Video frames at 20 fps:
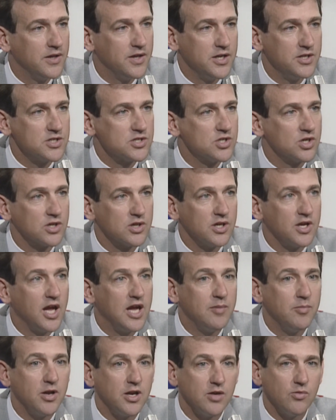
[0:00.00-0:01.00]
to say
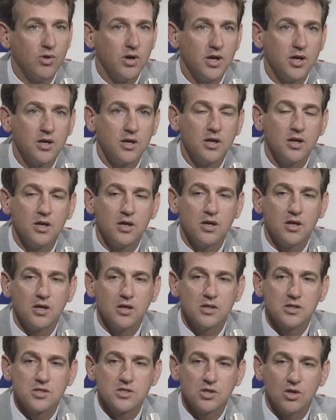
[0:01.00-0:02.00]
how he felt
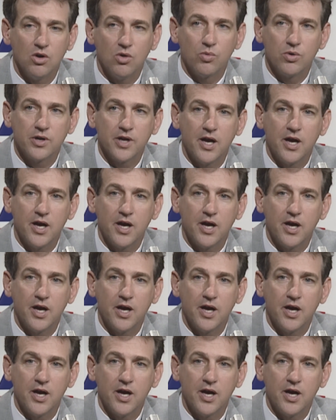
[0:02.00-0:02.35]
and